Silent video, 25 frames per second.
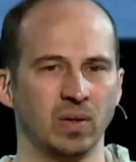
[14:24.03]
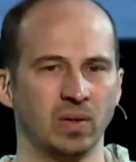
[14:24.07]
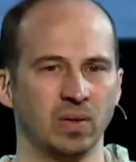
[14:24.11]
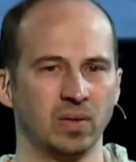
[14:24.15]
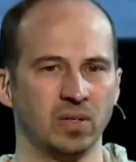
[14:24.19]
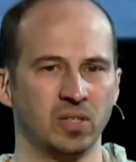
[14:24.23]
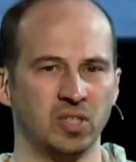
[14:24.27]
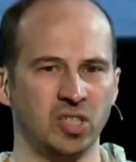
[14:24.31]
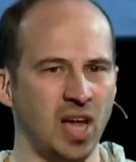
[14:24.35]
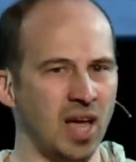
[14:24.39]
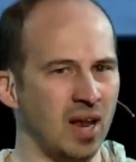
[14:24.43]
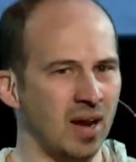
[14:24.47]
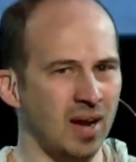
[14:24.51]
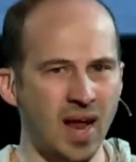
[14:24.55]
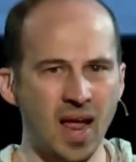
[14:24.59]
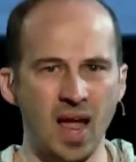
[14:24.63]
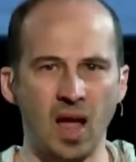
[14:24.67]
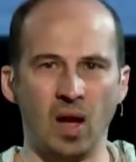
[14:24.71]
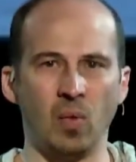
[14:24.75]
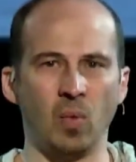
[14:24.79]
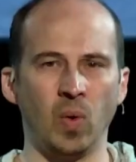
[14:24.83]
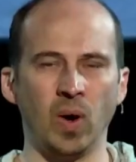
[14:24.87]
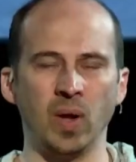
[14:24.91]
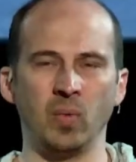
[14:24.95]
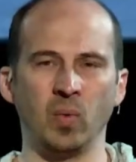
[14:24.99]
Shout it out.
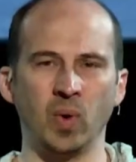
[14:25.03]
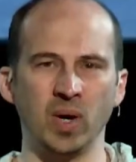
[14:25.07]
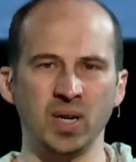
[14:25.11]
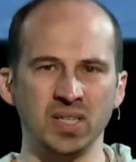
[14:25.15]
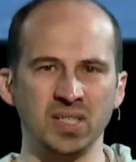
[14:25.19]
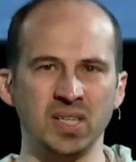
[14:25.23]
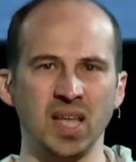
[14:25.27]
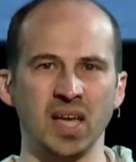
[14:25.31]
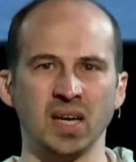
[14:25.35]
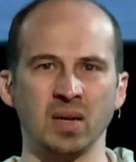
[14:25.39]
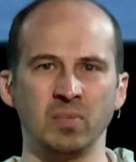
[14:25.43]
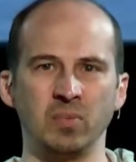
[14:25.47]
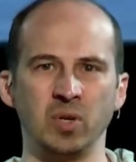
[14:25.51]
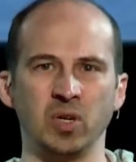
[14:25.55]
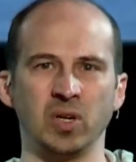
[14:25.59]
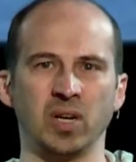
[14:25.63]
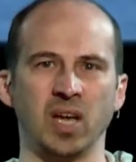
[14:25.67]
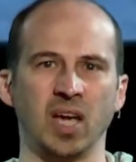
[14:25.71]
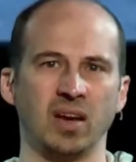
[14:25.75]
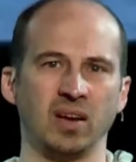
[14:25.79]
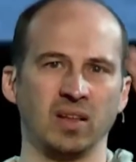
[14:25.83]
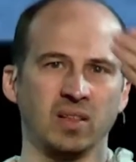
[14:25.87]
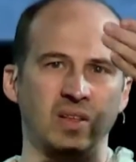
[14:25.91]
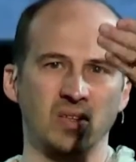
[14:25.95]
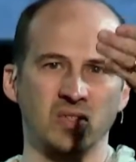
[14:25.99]
What is that
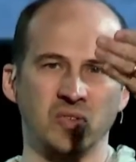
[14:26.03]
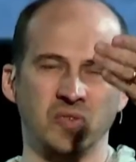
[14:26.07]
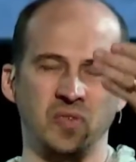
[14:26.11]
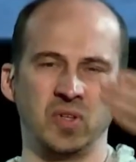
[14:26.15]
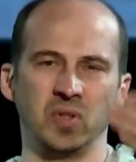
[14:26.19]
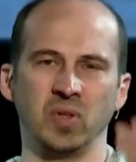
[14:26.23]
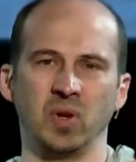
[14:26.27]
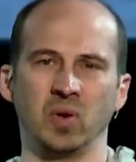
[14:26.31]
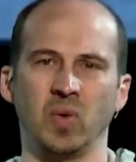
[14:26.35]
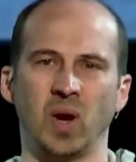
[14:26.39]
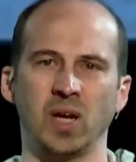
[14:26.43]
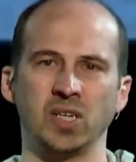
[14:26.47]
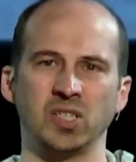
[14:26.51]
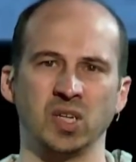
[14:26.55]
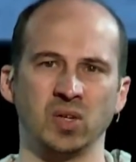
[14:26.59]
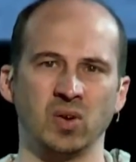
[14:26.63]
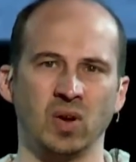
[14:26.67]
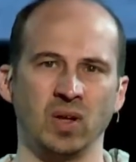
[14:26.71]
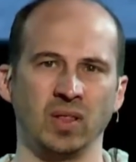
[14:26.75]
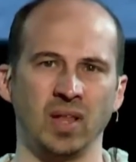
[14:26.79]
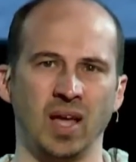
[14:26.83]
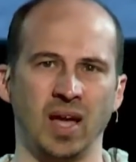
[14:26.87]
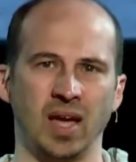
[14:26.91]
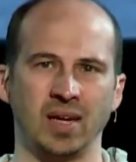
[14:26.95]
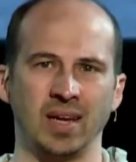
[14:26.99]
communicating? Those of you that are watching
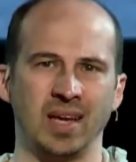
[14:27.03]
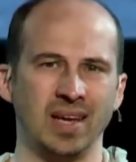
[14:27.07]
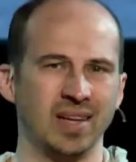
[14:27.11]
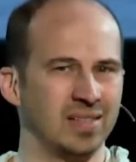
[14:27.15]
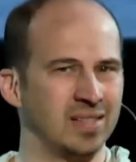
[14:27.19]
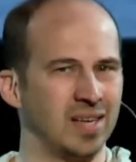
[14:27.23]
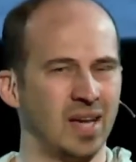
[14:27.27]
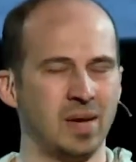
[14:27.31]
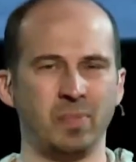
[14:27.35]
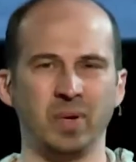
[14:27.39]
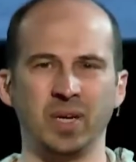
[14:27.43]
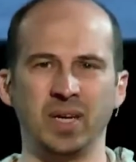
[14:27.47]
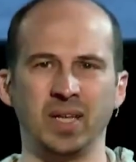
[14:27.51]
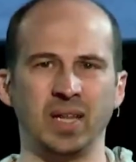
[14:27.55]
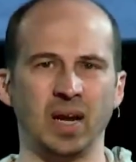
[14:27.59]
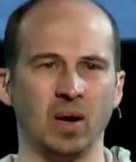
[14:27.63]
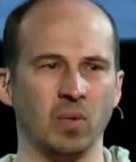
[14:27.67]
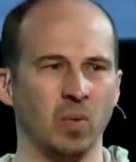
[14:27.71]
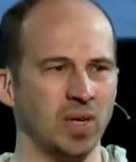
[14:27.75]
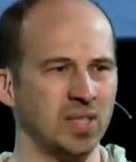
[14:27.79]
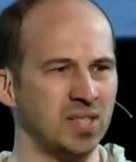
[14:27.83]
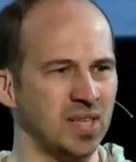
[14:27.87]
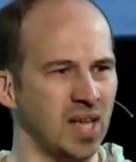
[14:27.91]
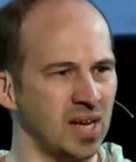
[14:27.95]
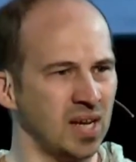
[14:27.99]
online, type it in there.
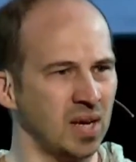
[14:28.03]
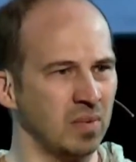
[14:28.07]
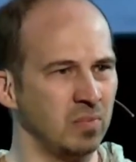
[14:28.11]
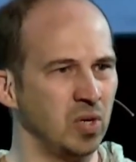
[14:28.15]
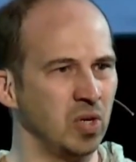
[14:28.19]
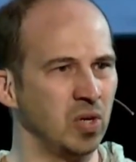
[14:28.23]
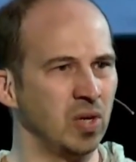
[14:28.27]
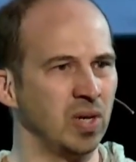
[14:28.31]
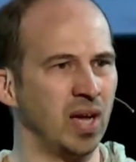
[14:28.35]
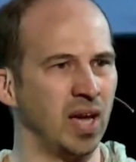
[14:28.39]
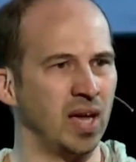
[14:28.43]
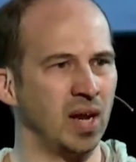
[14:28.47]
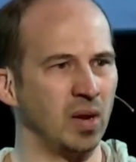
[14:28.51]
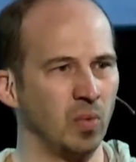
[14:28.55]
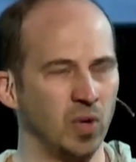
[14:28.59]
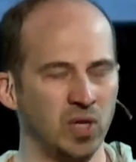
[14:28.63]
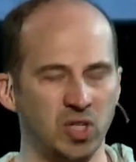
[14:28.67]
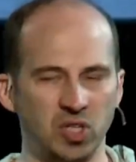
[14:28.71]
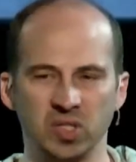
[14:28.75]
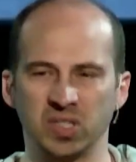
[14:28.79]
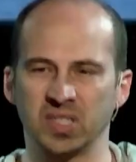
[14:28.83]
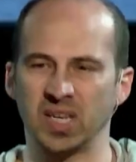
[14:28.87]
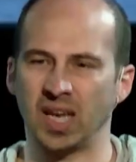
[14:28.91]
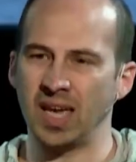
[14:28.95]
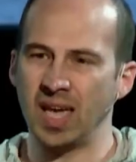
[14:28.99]
What's that communicating when you
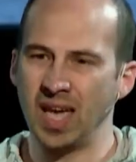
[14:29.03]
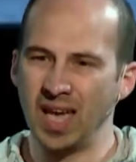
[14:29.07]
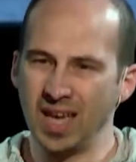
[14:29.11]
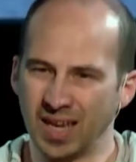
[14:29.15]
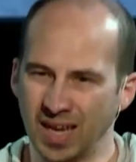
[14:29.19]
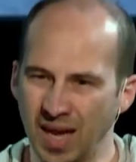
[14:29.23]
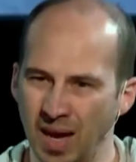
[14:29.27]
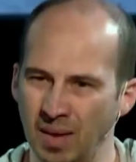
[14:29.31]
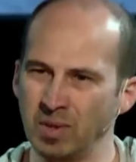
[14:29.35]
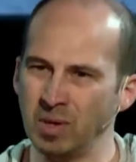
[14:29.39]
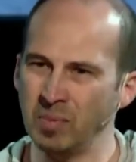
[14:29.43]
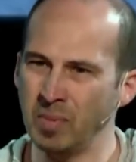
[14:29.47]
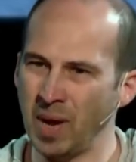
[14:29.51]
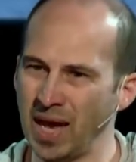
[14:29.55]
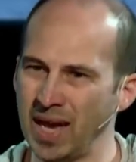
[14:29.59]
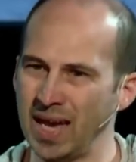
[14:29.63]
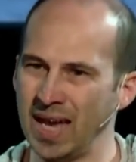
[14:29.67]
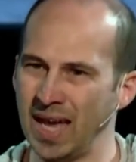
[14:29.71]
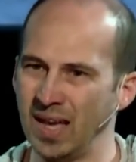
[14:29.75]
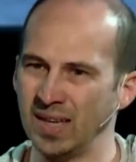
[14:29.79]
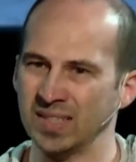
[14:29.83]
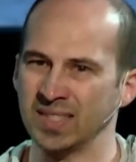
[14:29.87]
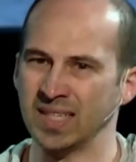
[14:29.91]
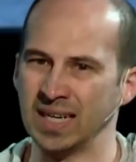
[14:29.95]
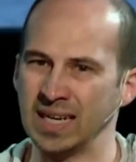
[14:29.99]
say, come to my
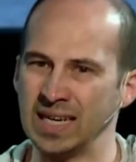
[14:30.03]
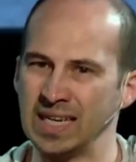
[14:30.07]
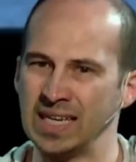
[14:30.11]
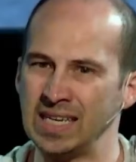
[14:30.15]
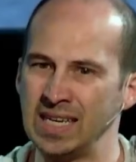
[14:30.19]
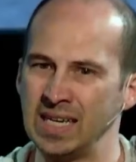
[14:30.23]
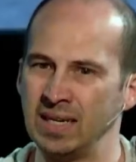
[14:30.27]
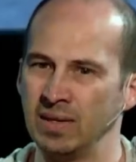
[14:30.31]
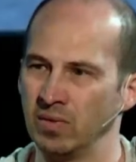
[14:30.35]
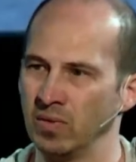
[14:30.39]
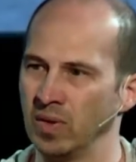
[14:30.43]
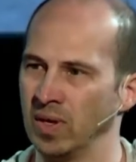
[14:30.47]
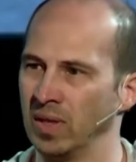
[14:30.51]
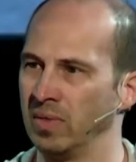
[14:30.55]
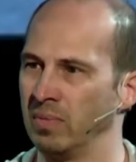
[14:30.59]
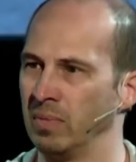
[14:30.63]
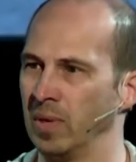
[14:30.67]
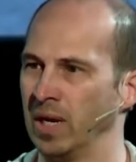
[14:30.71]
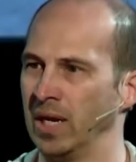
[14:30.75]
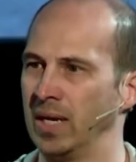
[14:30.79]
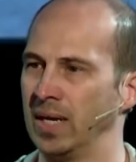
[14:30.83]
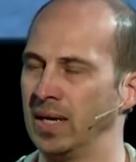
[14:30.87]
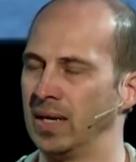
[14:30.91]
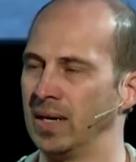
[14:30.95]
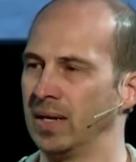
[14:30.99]
house and eat with
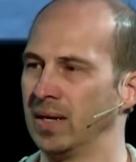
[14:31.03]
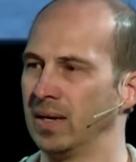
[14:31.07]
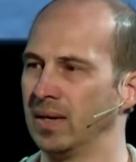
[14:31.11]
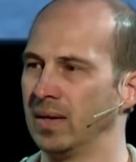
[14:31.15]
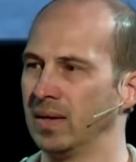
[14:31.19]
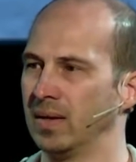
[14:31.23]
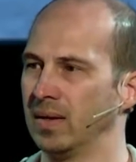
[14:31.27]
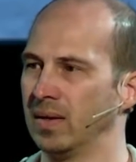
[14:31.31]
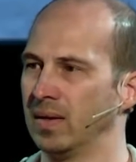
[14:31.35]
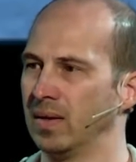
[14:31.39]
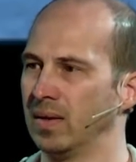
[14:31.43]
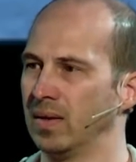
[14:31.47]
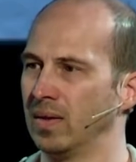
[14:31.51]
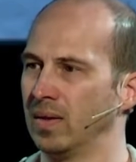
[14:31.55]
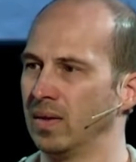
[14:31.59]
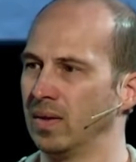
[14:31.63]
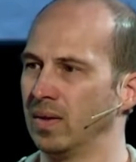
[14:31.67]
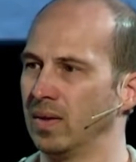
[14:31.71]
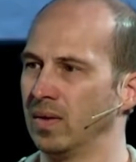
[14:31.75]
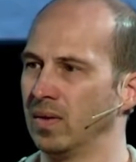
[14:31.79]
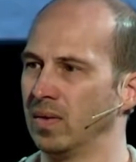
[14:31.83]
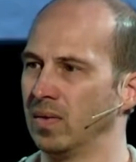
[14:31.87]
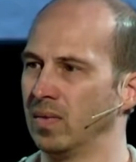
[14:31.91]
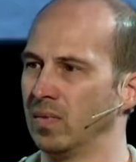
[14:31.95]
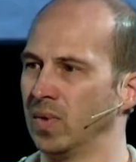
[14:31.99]
me?
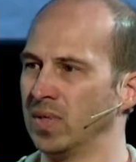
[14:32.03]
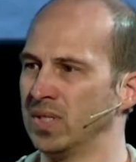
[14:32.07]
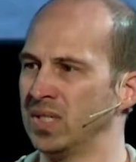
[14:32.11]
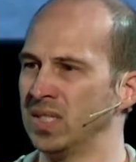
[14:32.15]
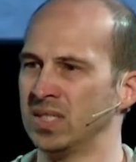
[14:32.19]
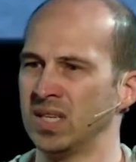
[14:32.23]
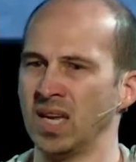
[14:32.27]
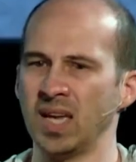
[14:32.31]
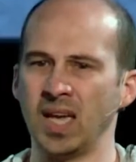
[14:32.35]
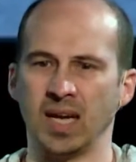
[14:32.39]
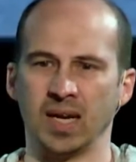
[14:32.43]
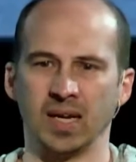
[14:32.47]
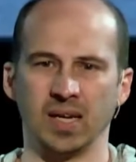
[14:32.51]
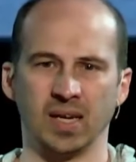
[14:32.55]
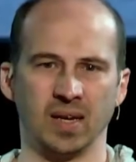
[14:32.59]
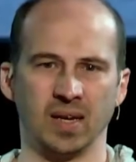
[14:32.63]
What's it say?